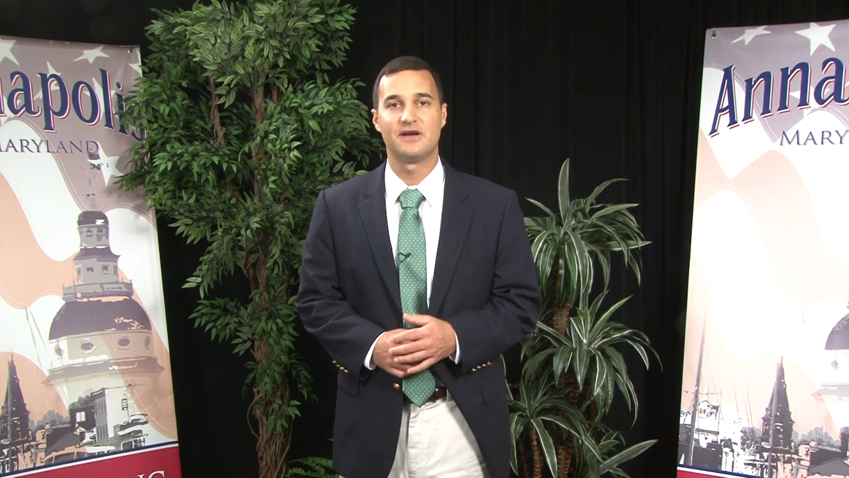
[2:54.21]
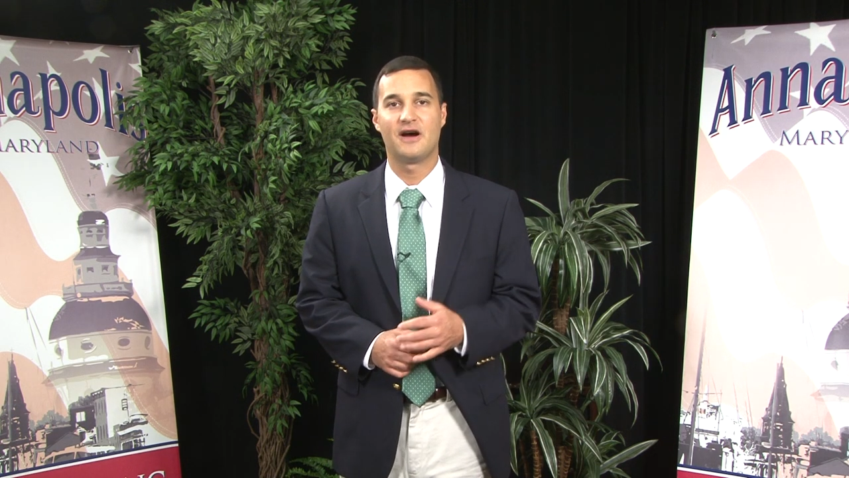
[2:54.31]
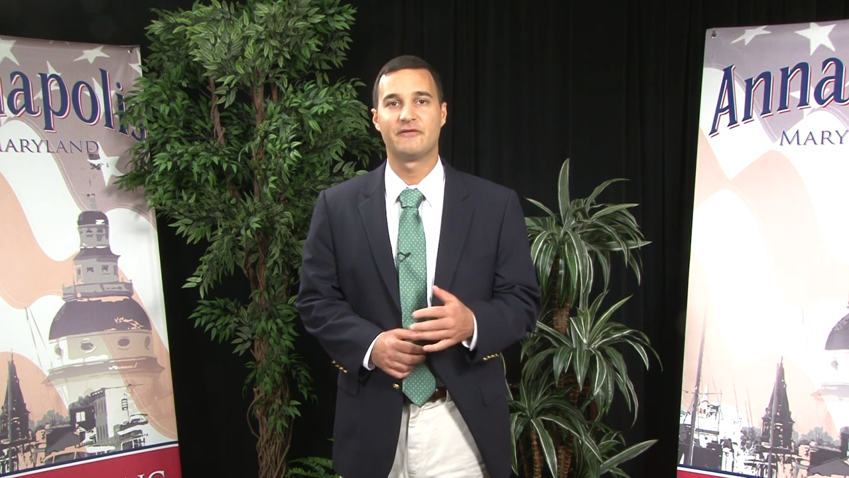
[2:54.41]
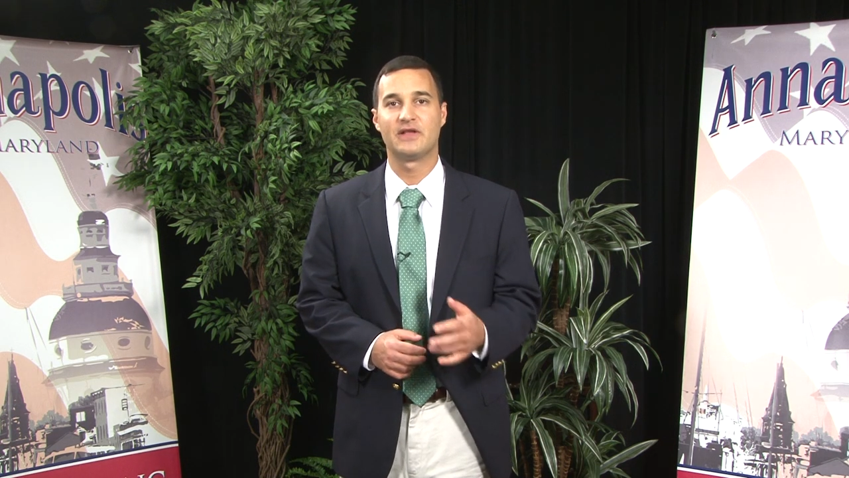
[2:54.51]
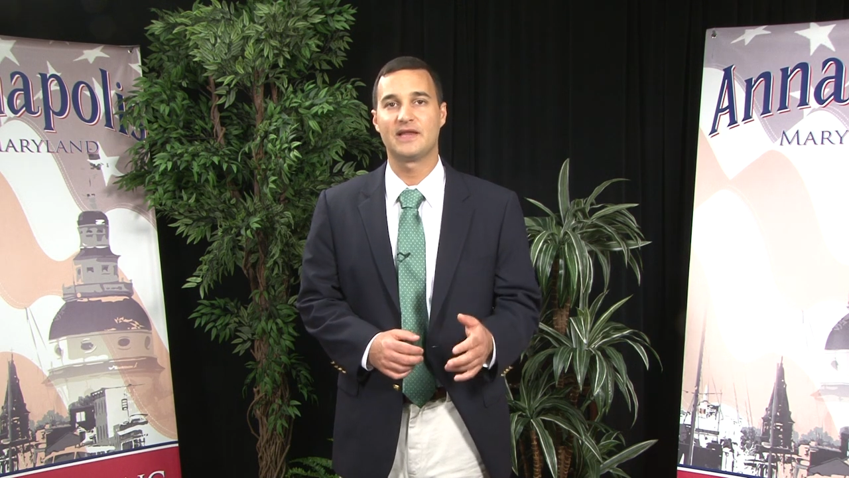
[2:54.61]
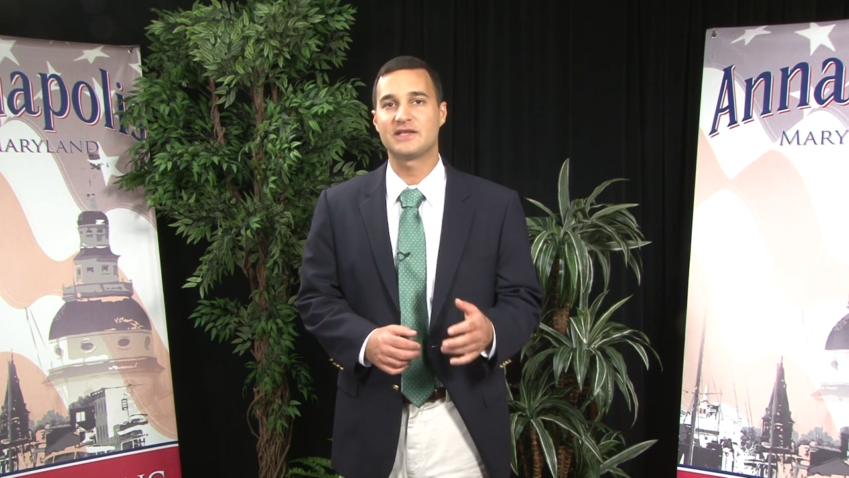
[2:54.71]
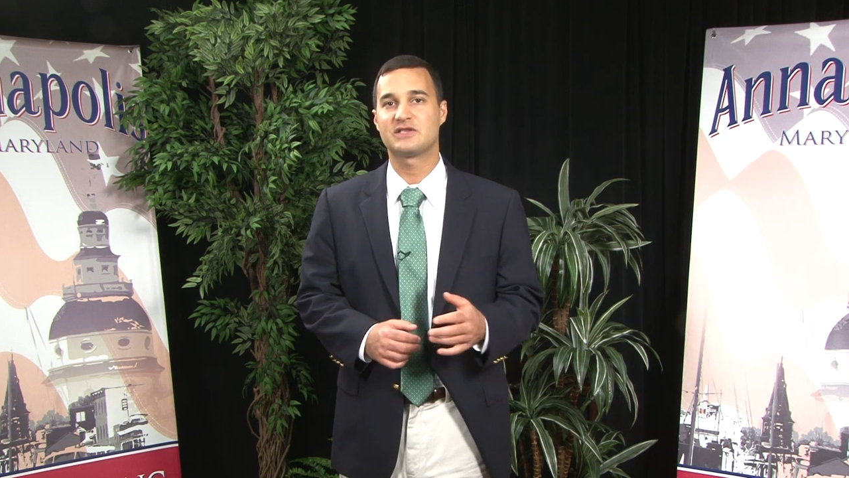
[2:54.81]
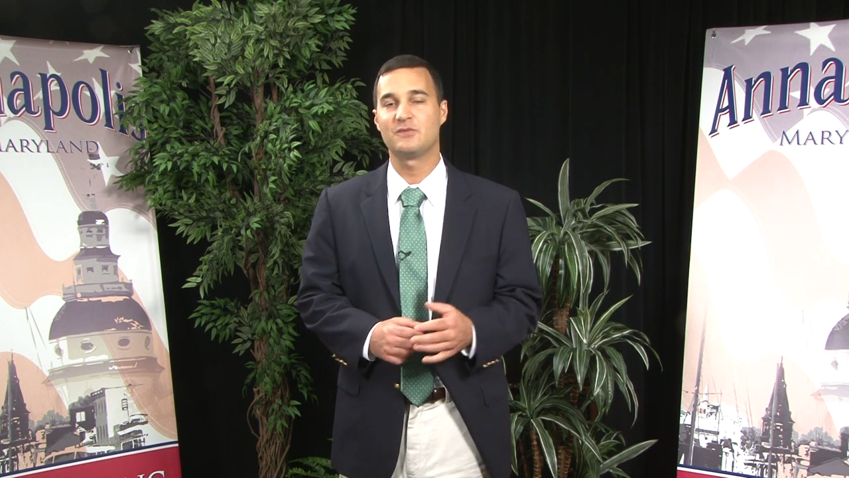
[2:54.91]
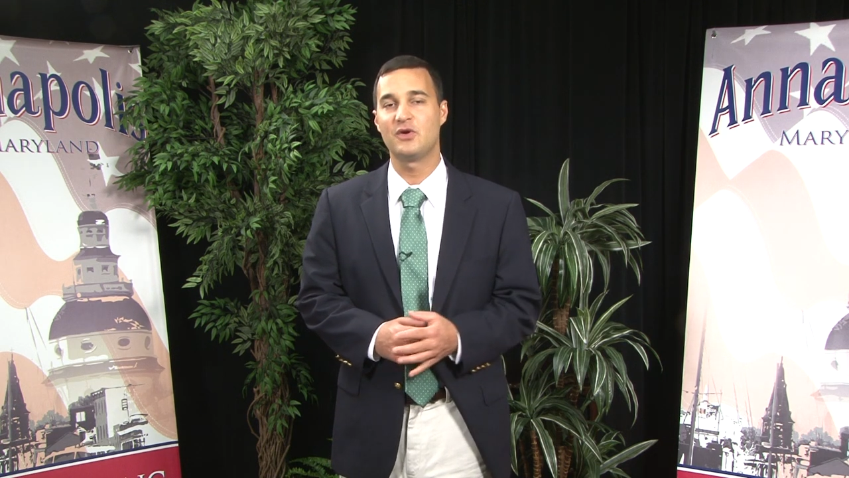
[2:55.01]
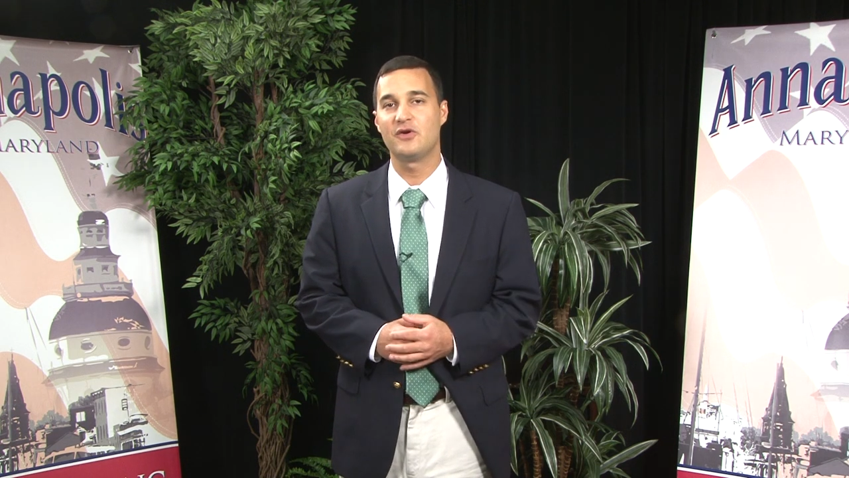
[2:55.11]
of the
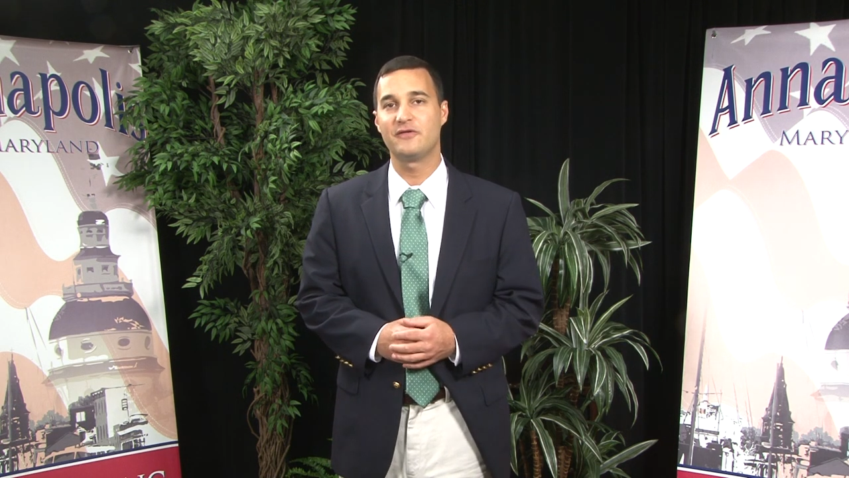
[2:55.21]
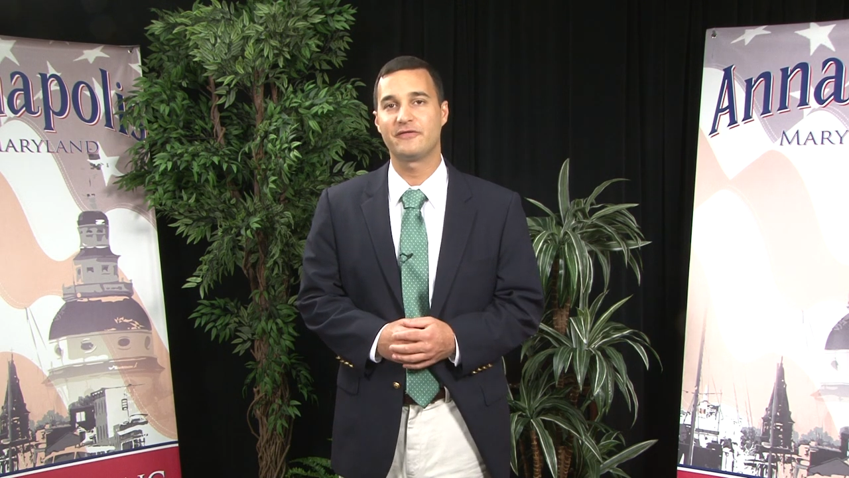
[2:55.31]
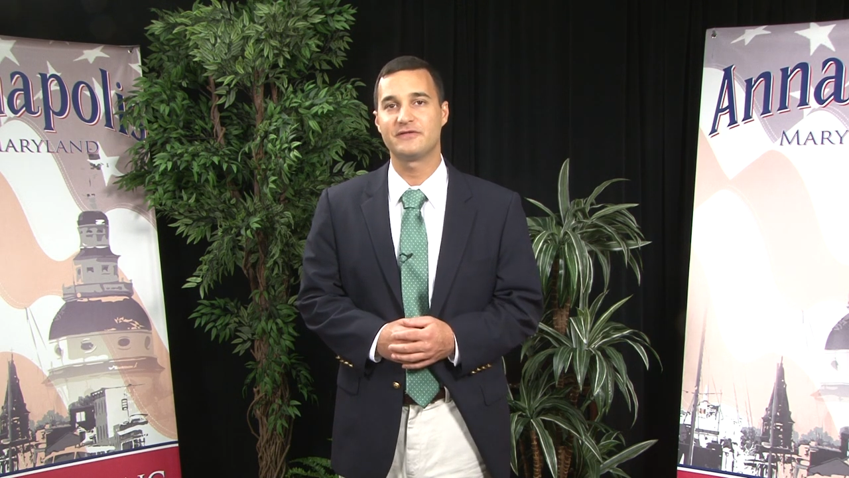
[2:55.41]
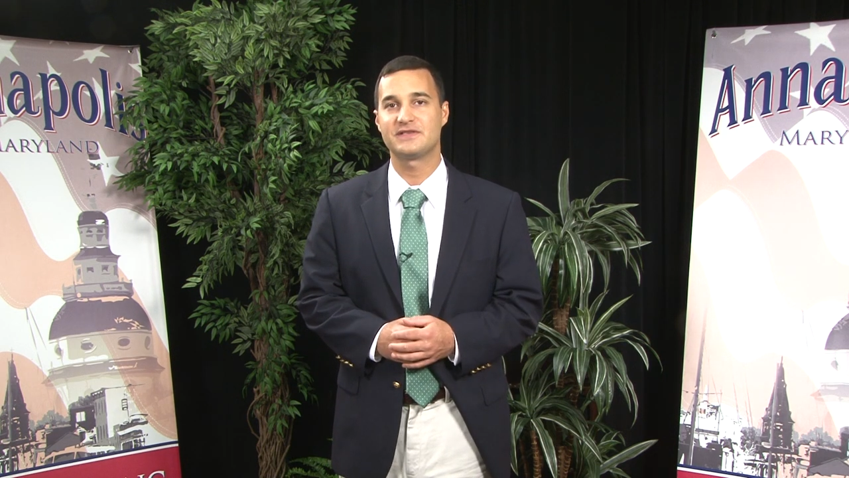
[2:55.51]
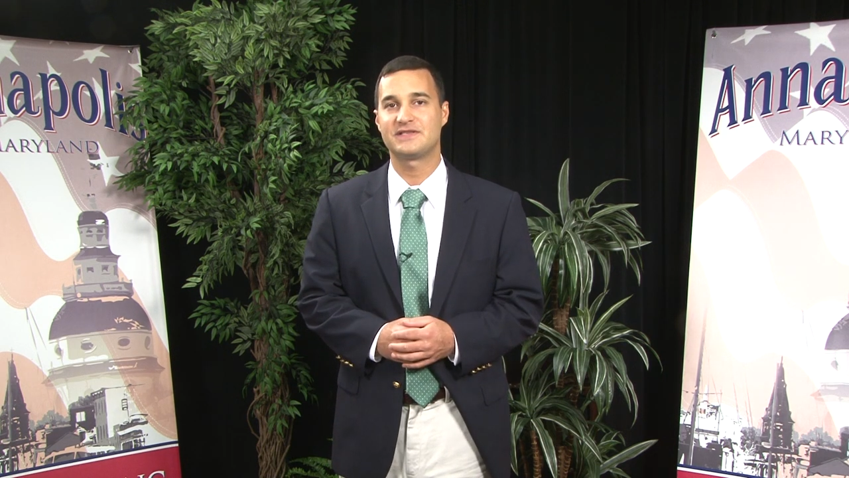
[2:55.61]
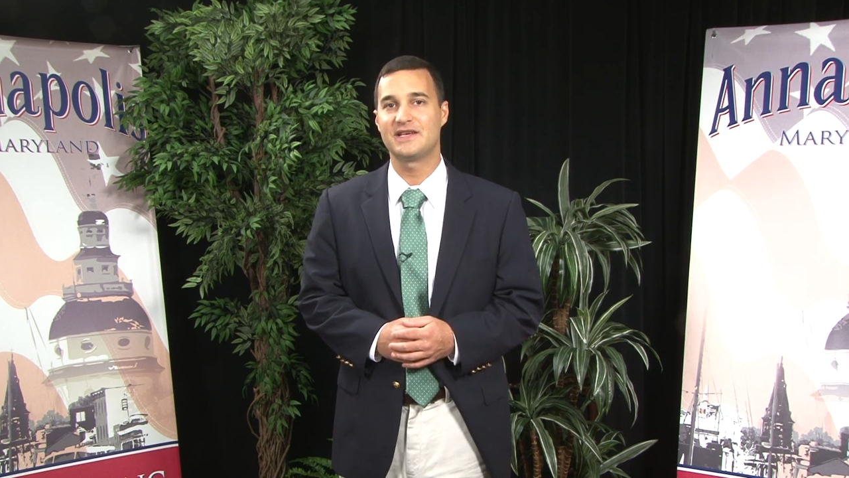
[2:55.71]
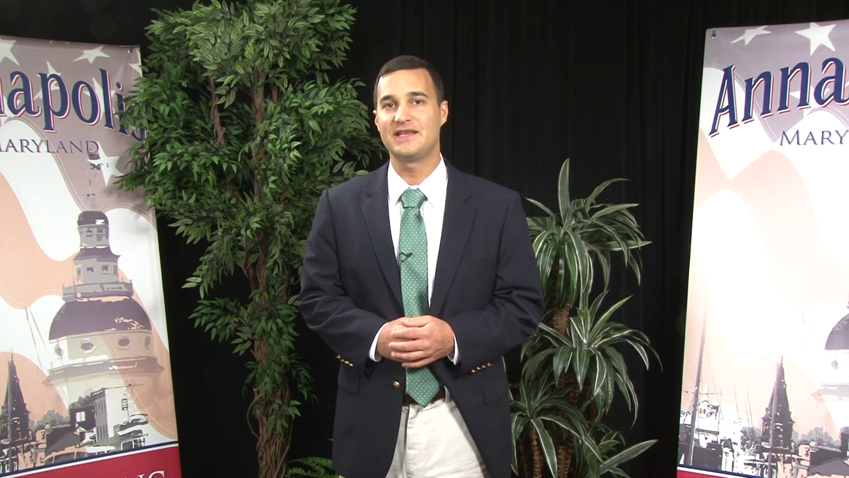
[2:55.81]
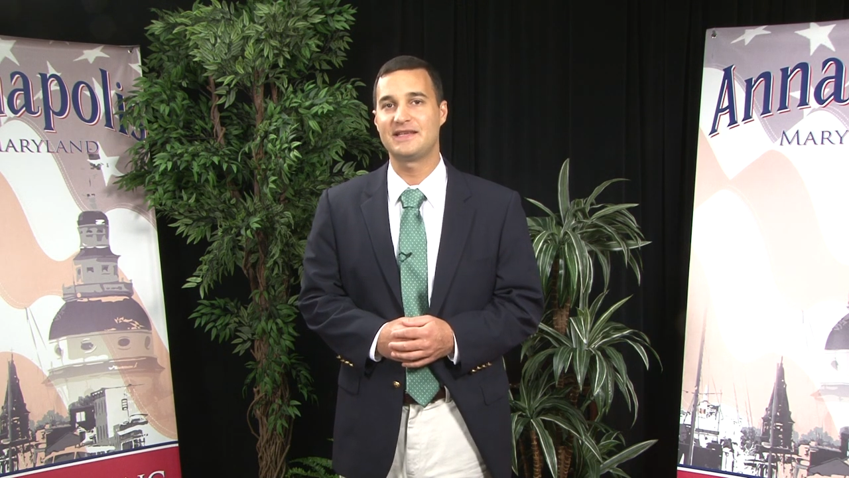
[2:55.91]
Let's Move City,